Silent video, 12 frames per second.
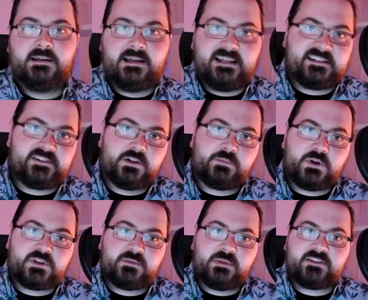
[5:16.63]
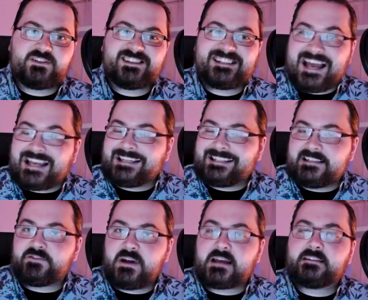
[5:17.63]
It's not possible to stack
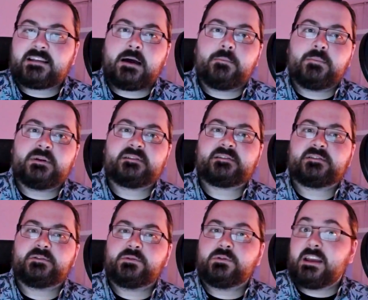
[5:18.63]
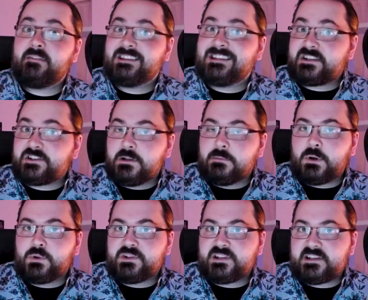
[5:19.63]
Distract Gambits to give additional
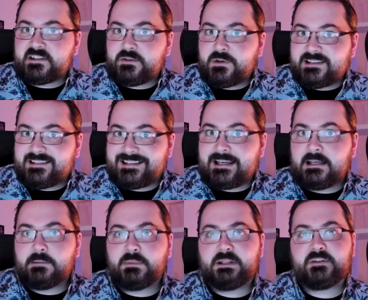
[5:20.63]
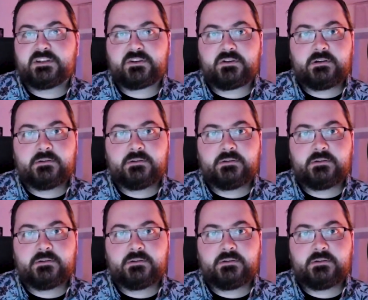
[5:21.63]
bonuses to a single beneficiary.